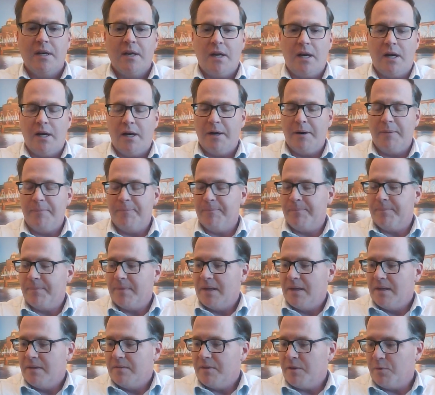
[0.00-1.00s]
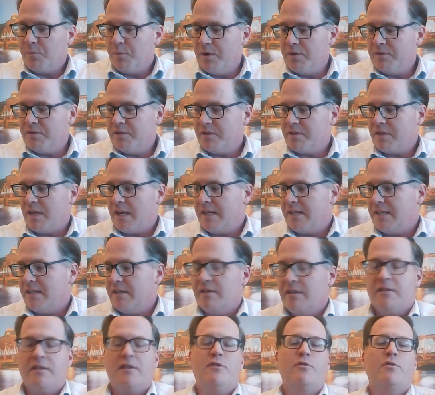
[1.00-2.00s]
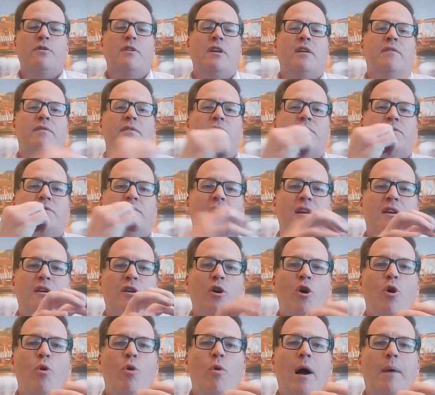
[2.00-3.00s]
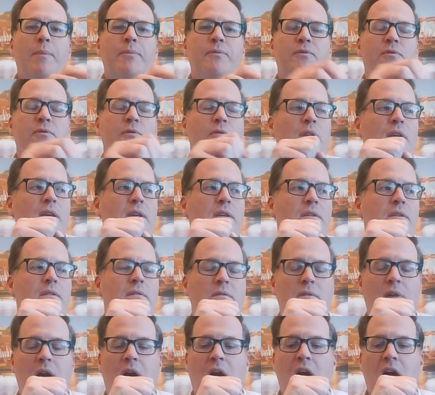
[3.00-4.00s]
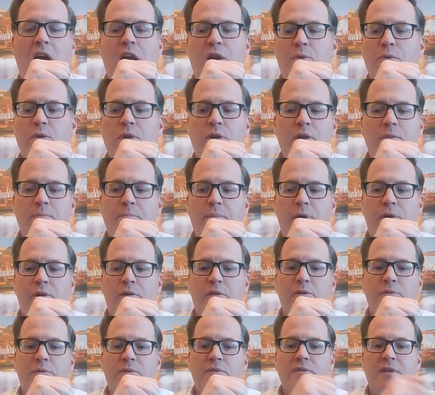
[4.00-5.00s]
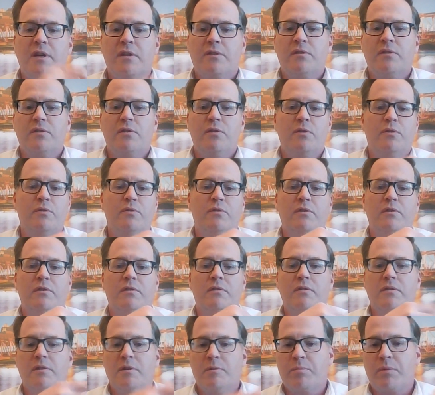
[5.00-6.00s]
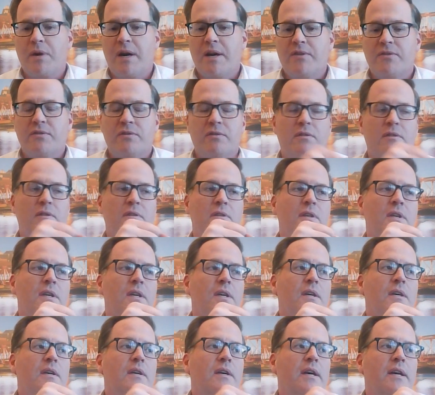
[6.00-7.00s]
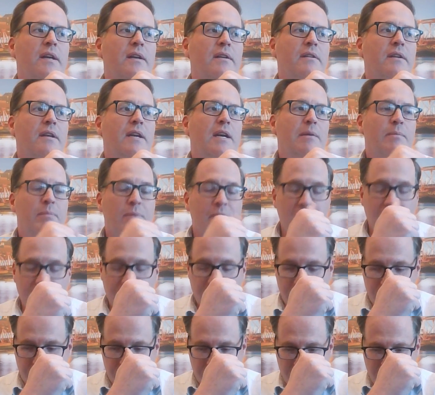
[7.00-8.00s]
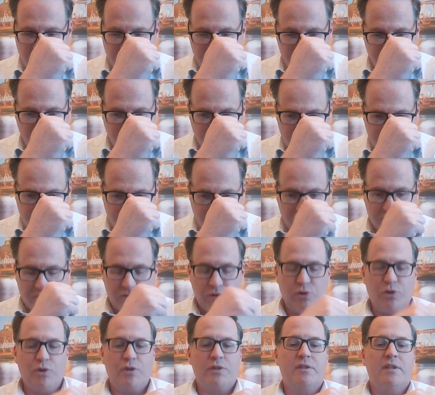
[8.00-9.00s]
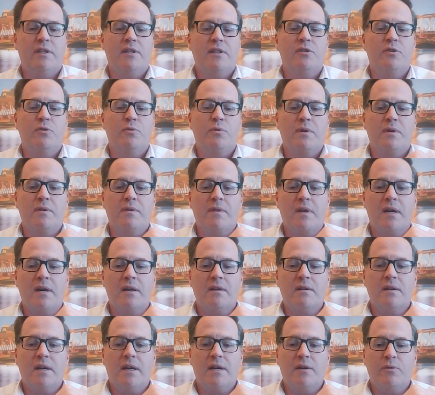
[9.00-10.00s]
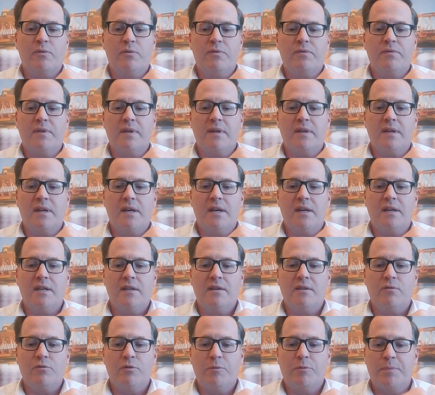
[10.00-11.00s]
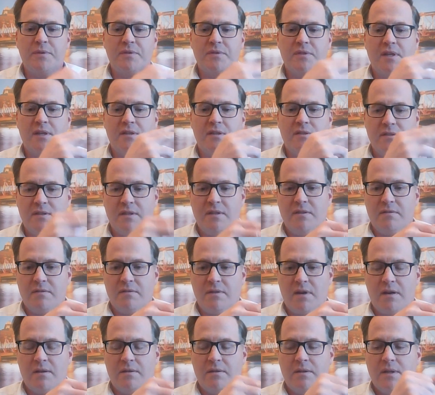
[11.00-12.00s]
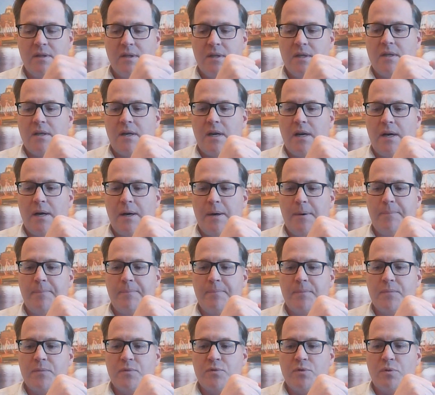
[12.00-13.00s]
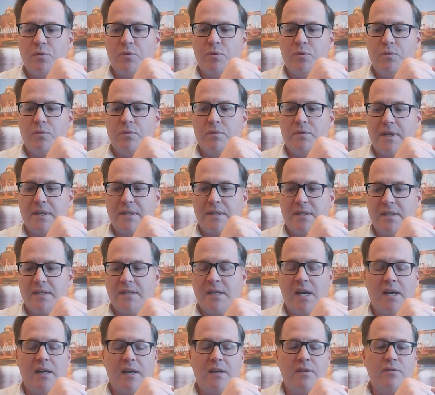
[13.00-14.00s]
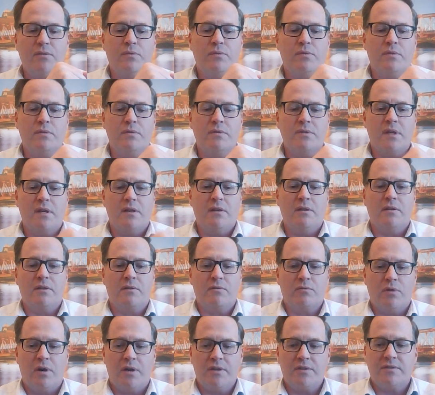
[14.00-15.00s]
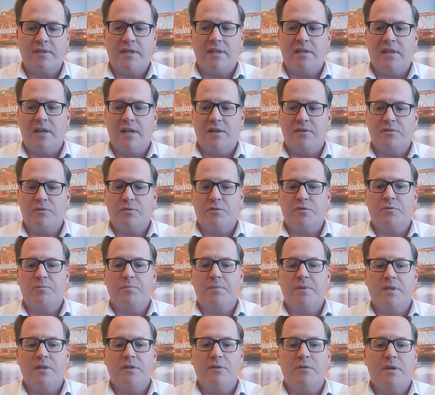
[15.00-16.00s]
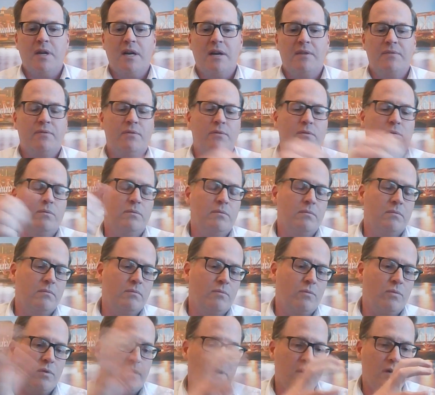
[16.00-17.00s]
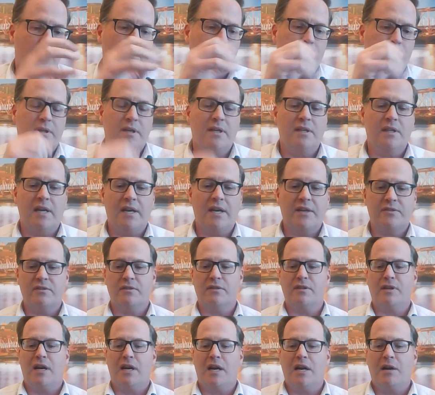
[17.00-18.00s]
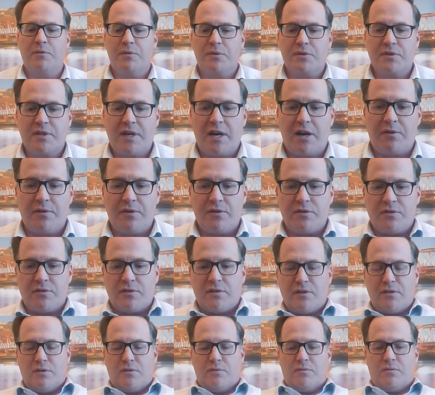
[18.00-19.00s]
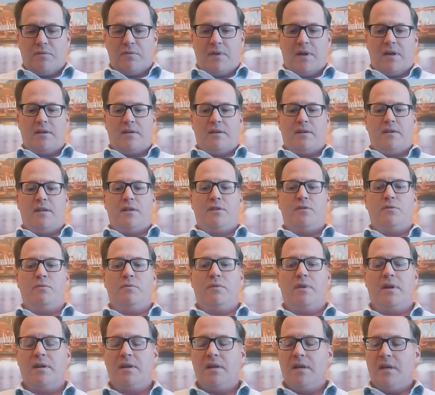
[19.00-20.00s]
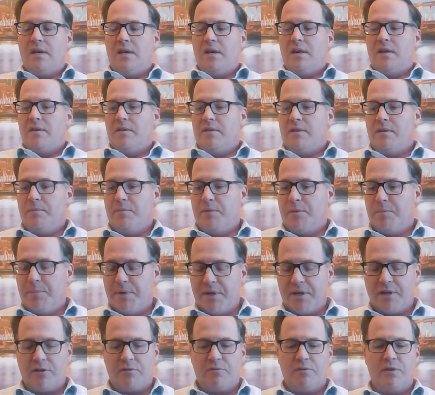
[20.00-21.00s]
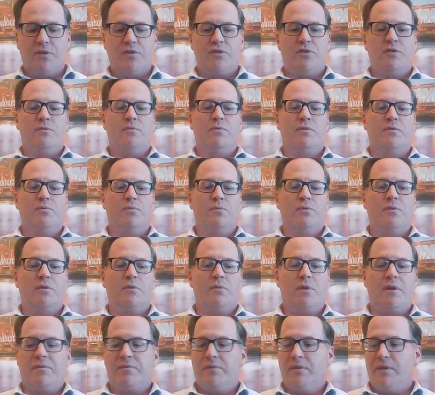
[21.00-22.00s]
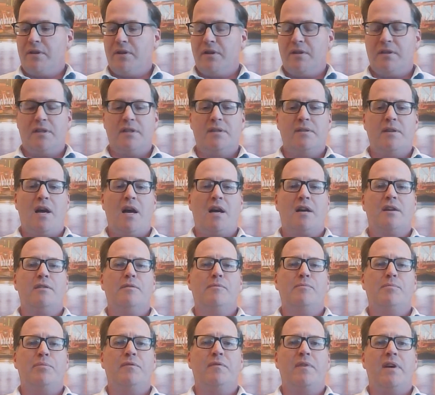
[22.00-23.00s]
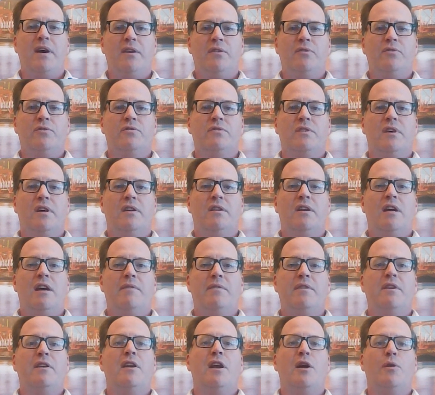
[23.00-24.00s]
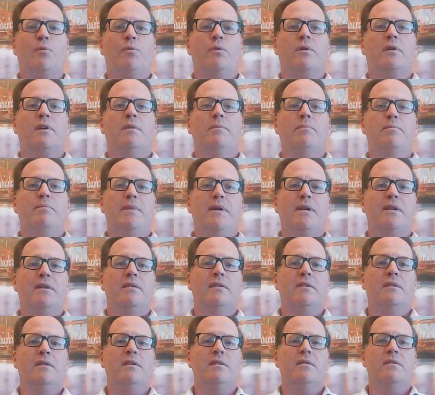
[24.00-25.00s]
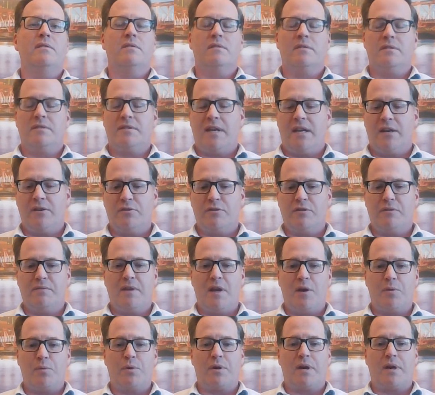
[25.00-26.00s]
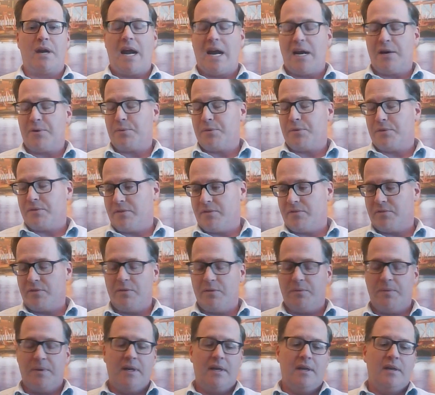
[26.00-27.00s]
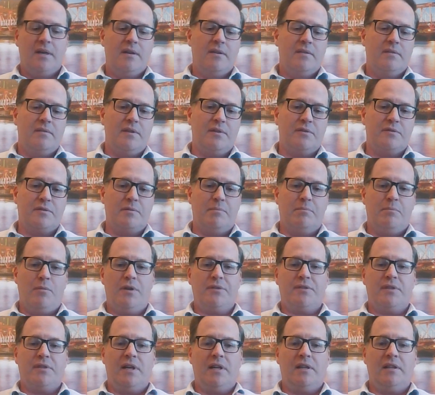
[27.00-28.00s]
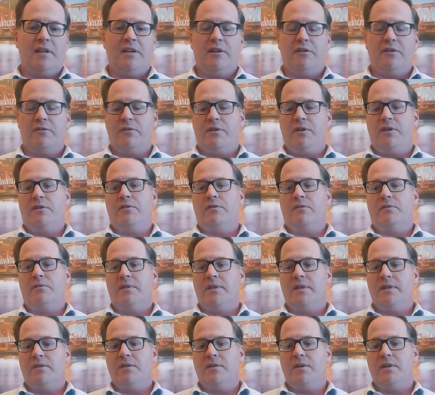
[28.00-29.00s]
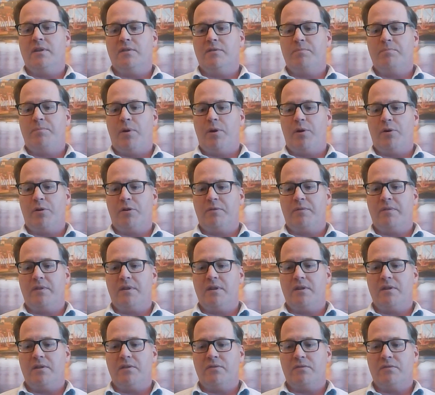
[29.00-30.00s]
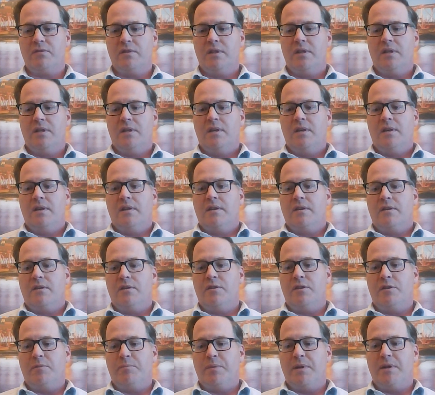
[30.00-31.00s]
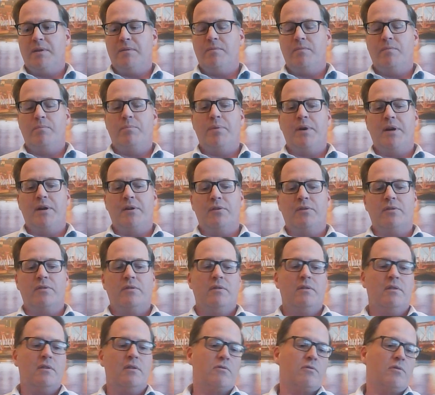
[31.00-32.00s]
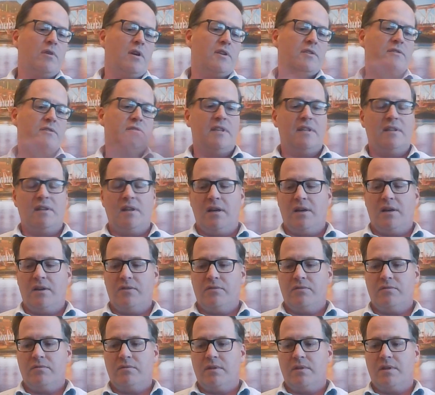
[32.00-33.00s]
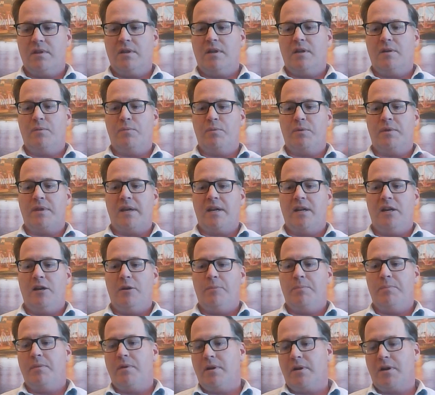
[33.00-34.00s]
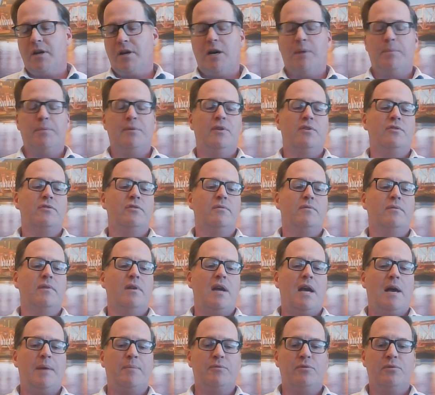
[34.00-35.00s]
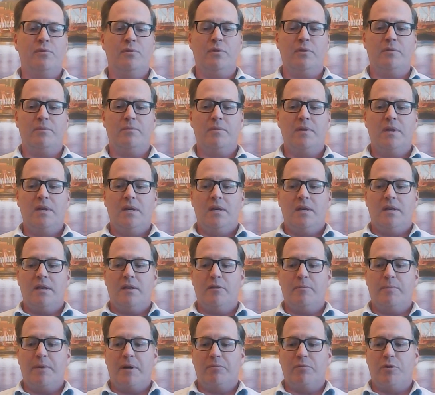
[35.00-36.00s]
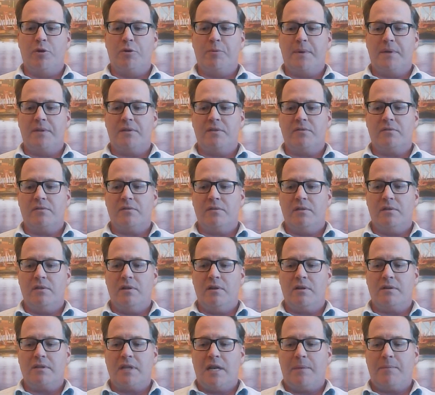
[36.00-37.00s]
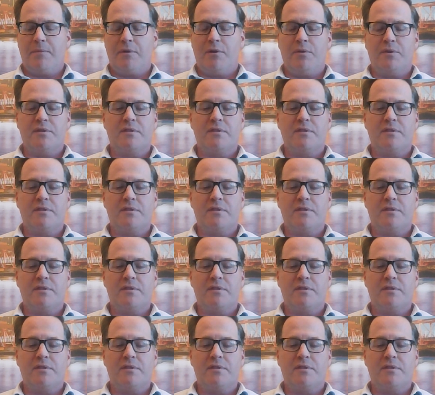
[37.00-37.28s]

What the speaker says: But, there was this idea that you could have these state co-ops. So like Iowa could partner with South Dakota, Nebraska, and I believe 7 or 8 states looked at doing that. I don't think any group of states did that. So like today, to sell across state lines, so to speak, you would have to go and get licensed in Iowa, which carriers can do that, and they do that. The bigger issue is really, quite frankly, on the provider side, having a network and meeting the standard of network adequacy. So there's a multi-layer here. It's part of it is, could there be better across state lines? Would that help on competition? Absolutely. But I wrote about this a long time ago.